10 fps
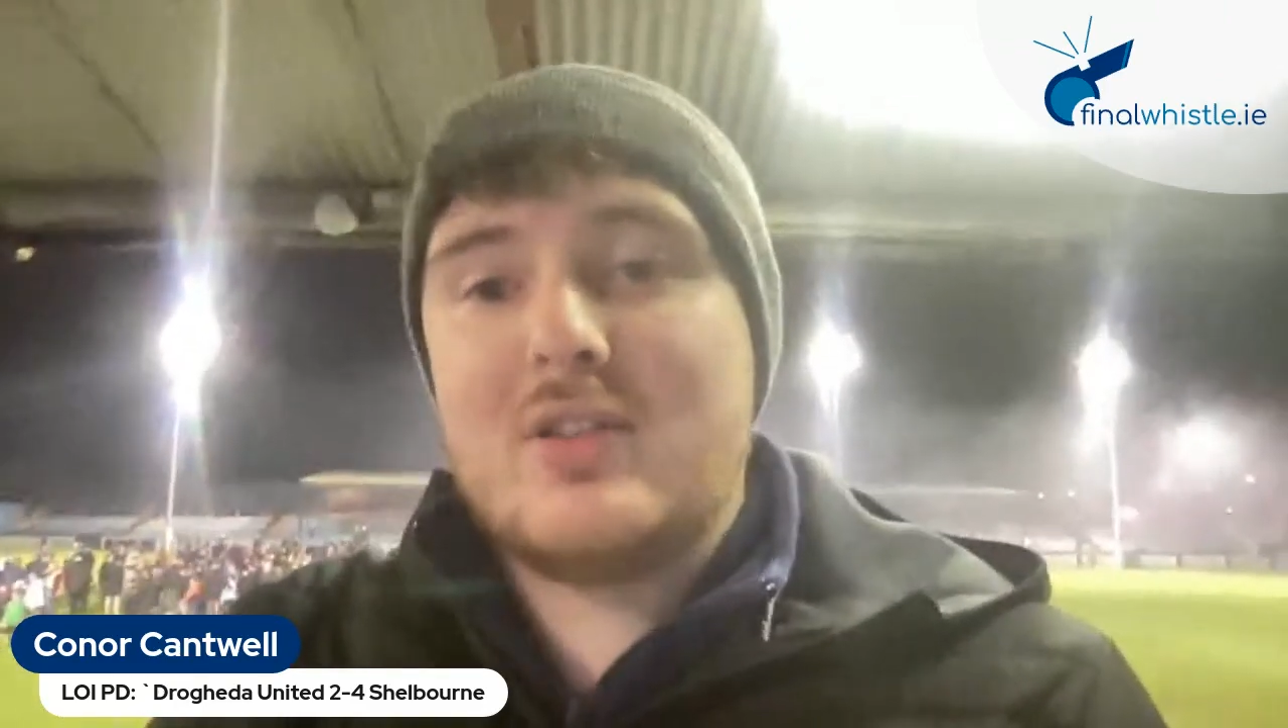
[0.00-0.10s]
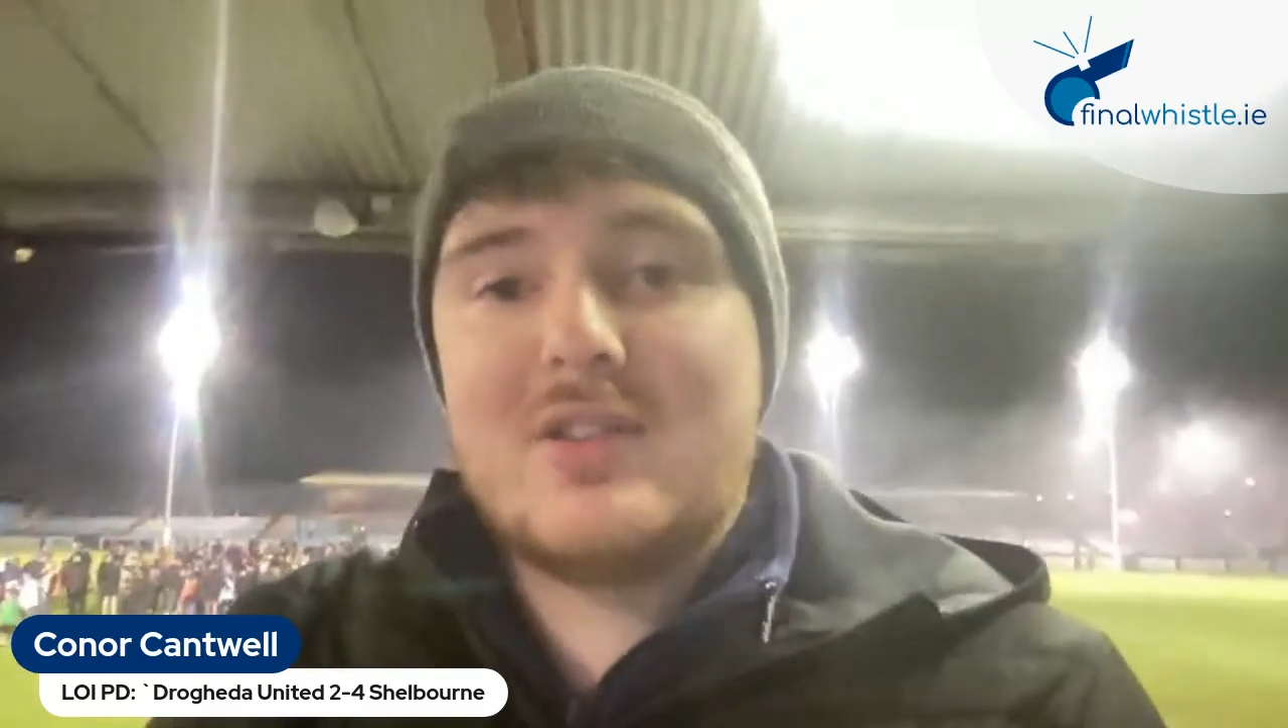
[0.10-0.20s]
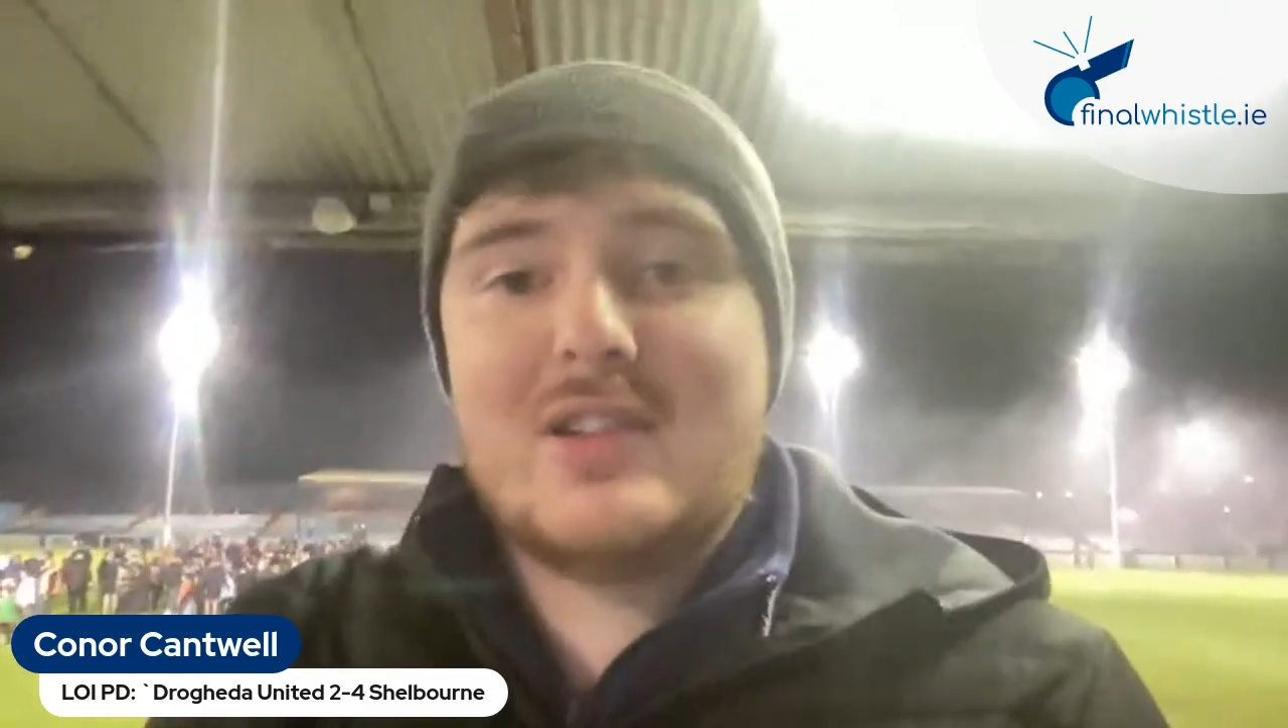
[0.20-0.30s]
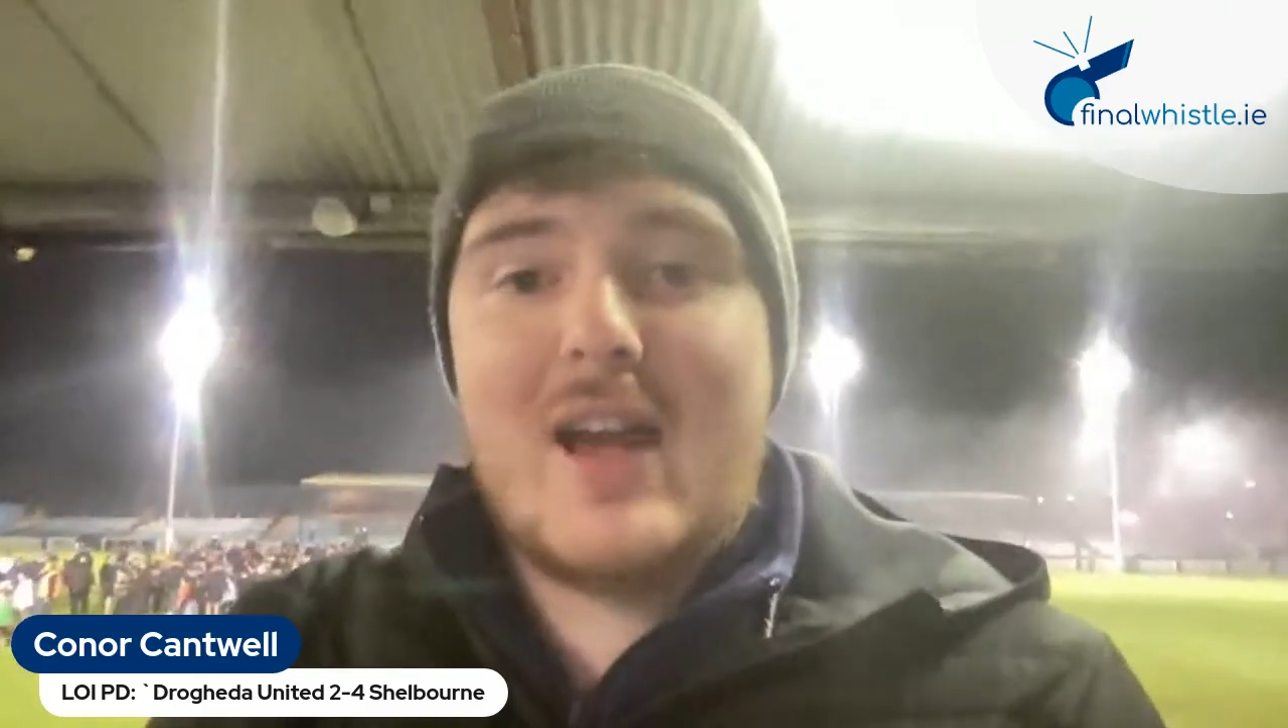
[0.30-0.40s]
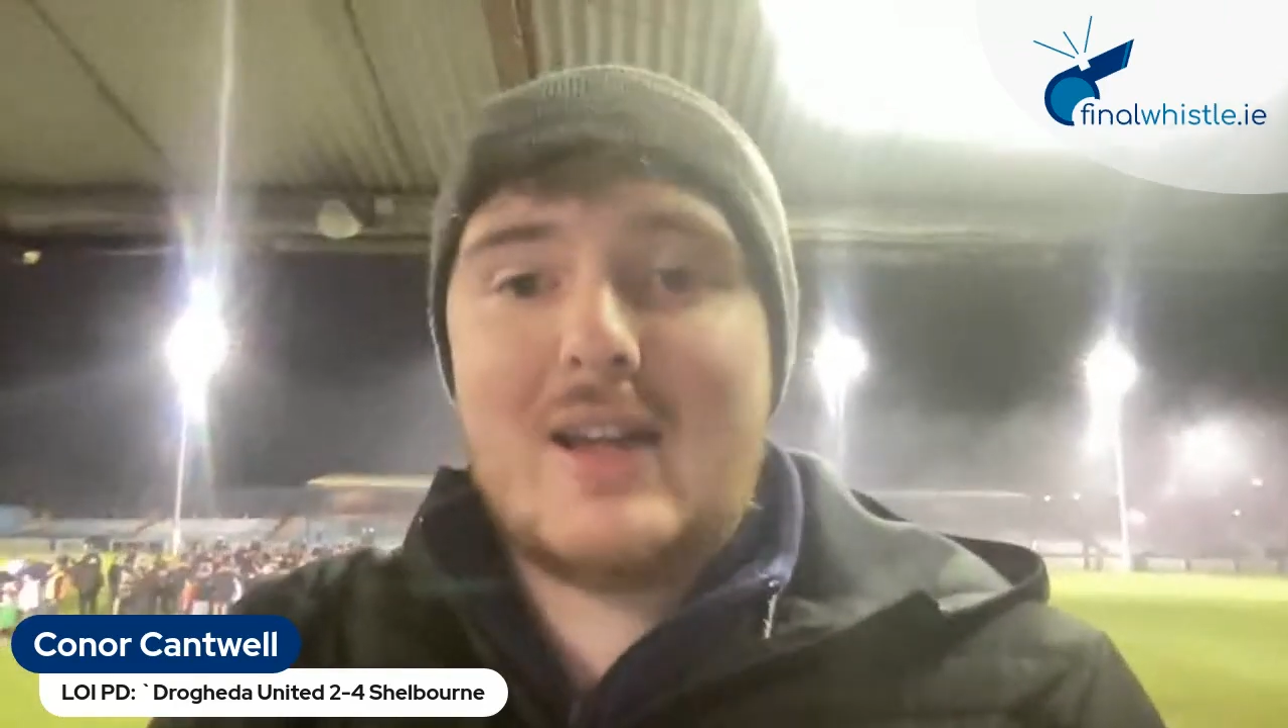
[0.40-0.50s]

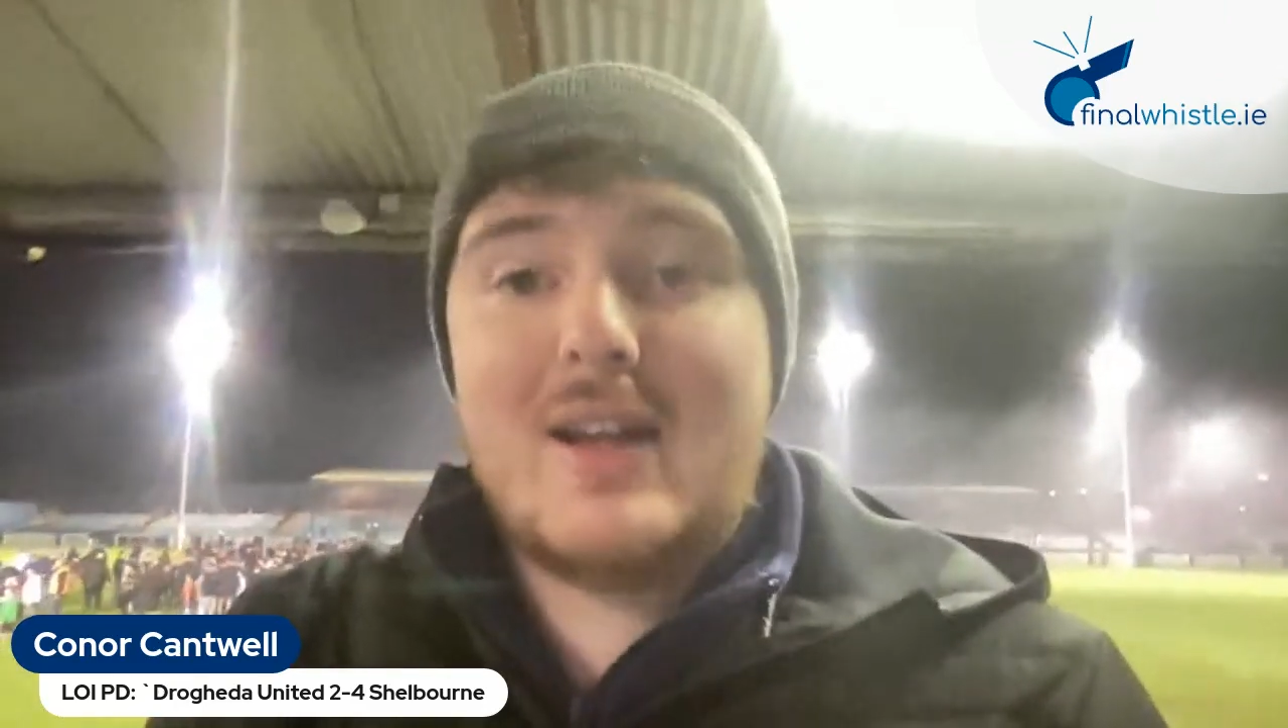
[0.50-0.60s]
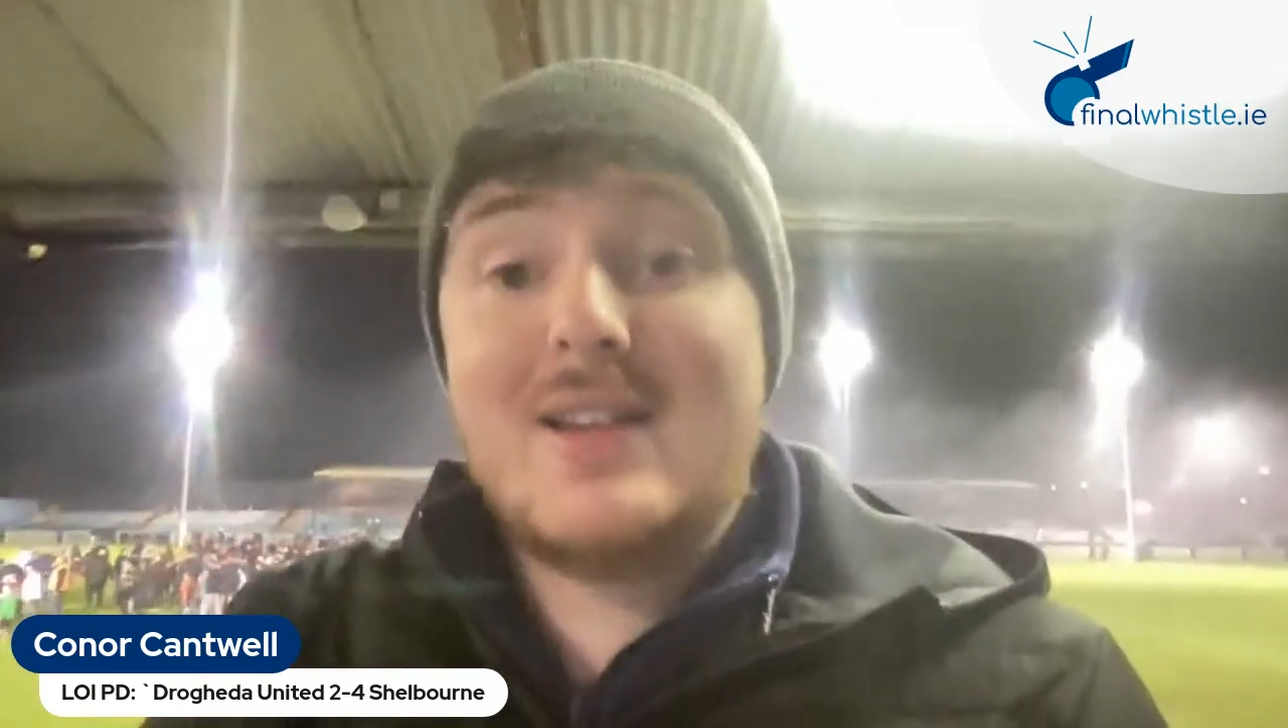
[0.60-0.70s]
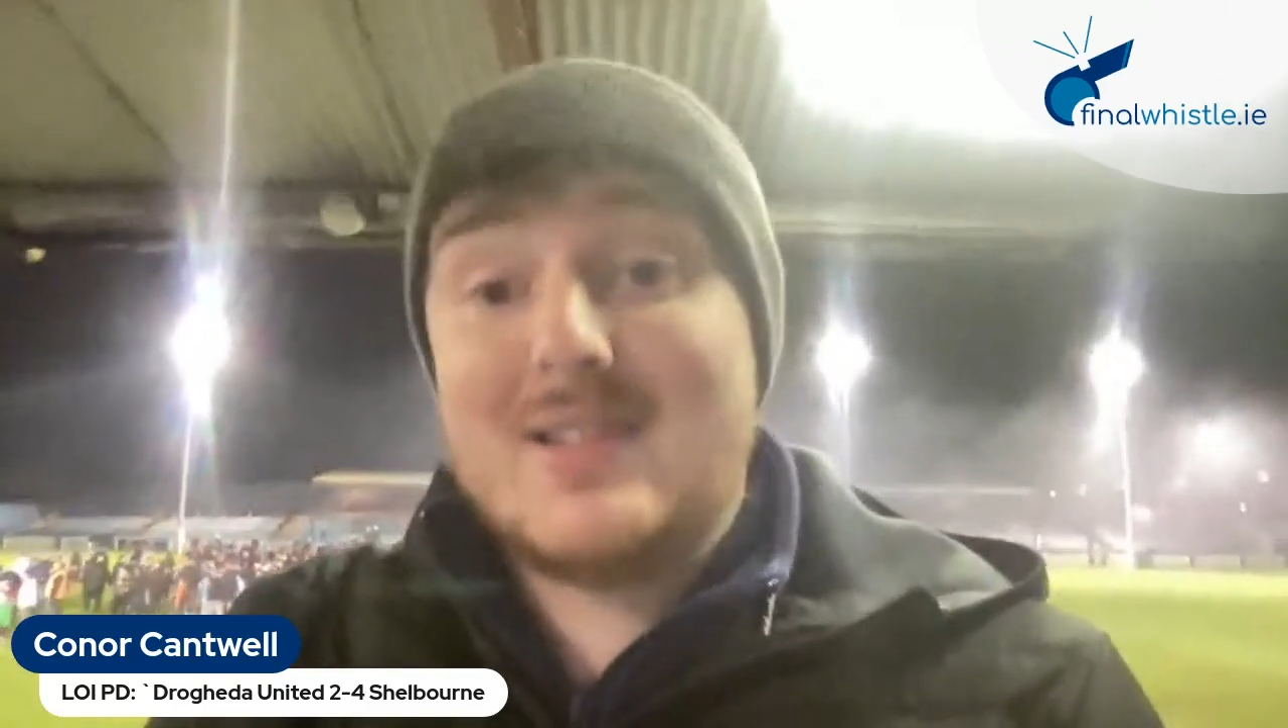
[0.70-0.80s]
his